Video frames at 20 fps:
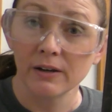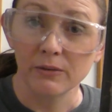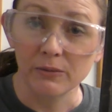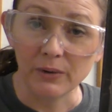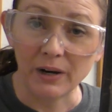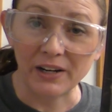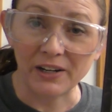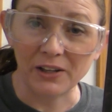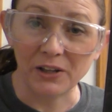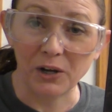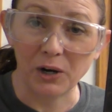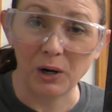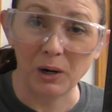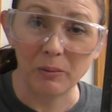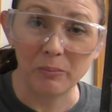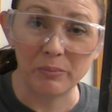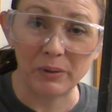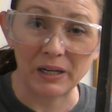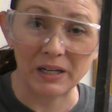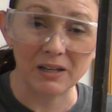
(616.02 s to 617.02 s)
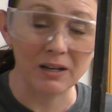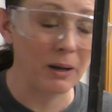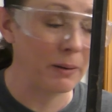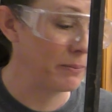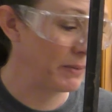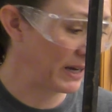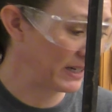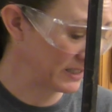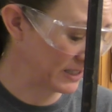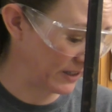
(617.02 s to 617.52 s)
regular,
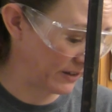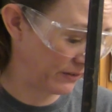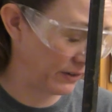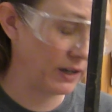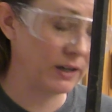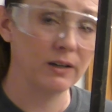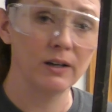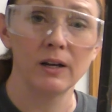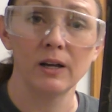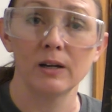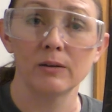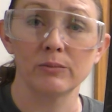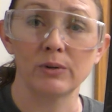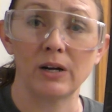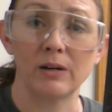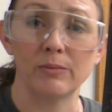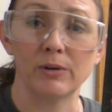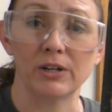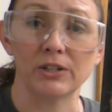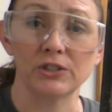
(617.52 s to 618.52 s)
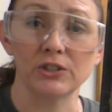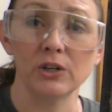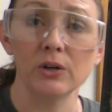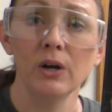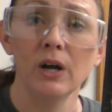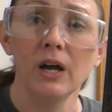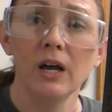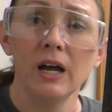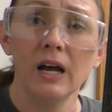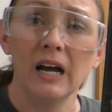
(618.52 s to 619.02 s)
big, massive pry bar. So
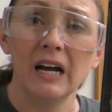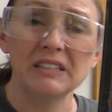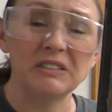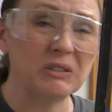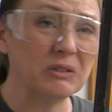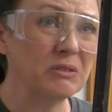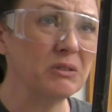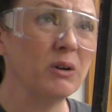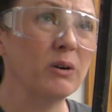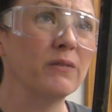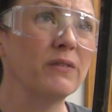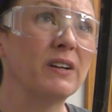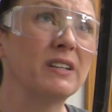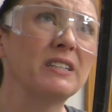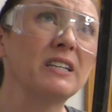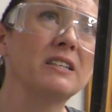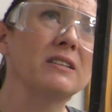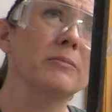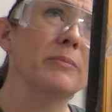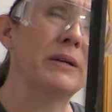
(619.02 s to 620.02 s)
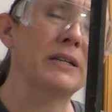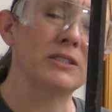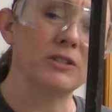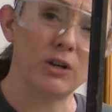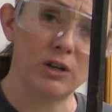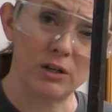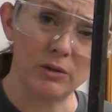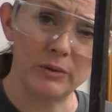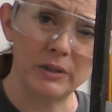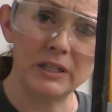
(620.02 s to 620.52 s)
I don't know if I'll need the big
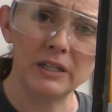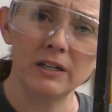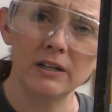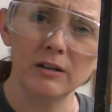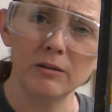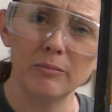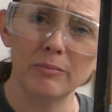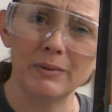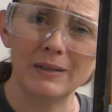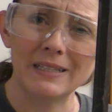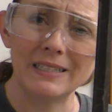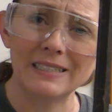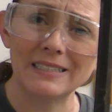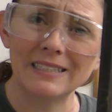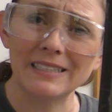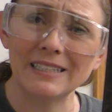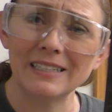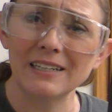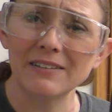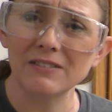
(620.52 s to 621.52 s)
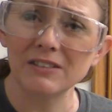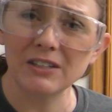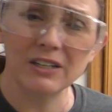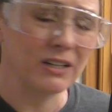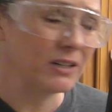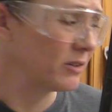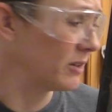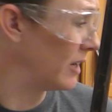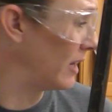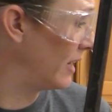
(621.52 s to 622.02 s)
tall one here, but you never
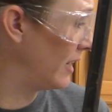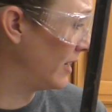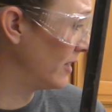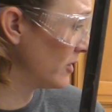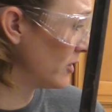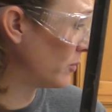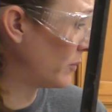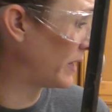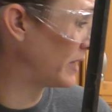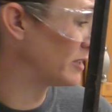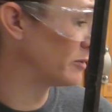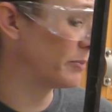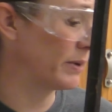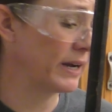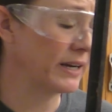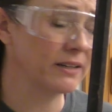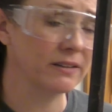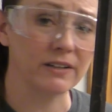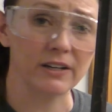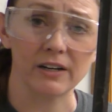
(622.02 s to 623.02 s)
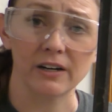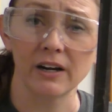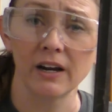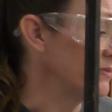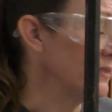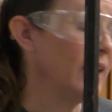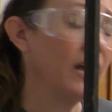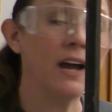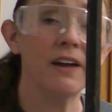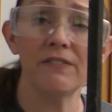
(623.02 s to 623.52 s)
know. It's a ways back there.
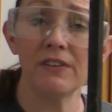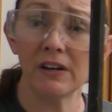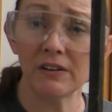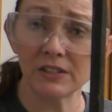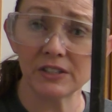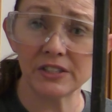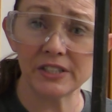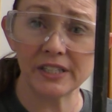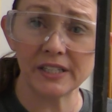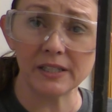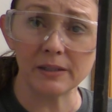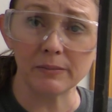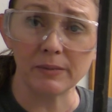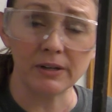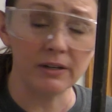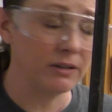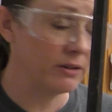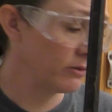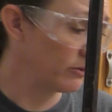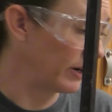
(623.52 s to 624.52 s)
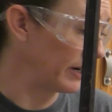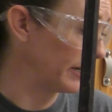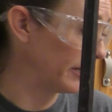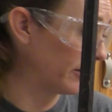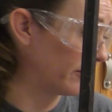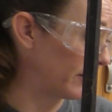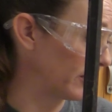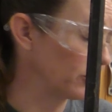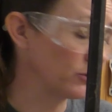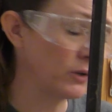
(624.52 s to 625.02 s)
I found a seam right
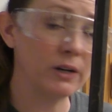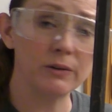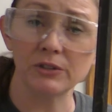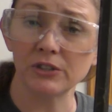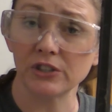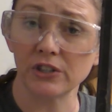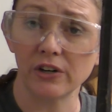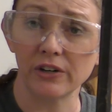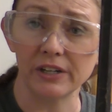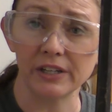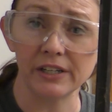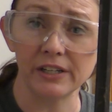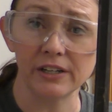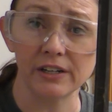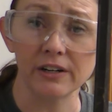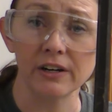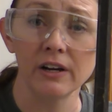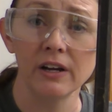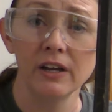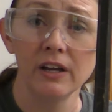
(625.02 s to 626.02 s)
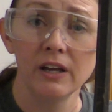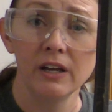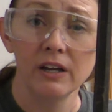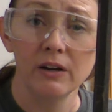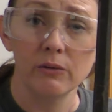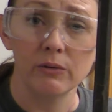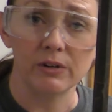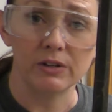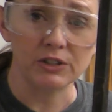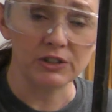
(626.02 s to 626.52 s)
here. That's why I was starting here
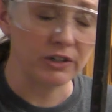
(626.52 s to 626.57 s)
when I was